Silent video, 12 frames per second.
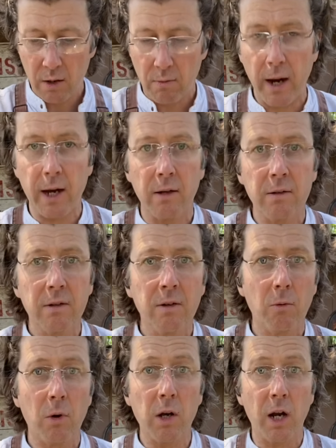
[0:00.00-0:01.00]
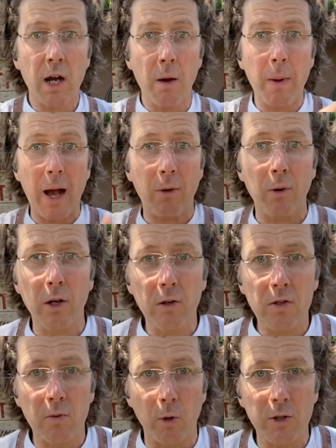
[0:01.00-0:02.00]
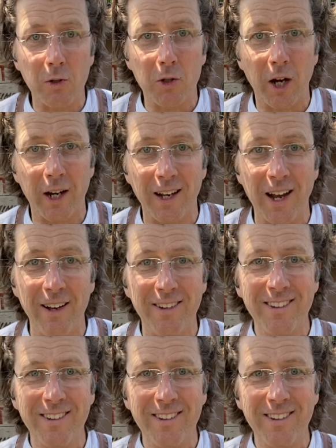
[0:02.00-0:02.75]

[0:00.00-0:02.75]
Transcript: Right, we're gonna come back, we're gonna do some oyster shucking then.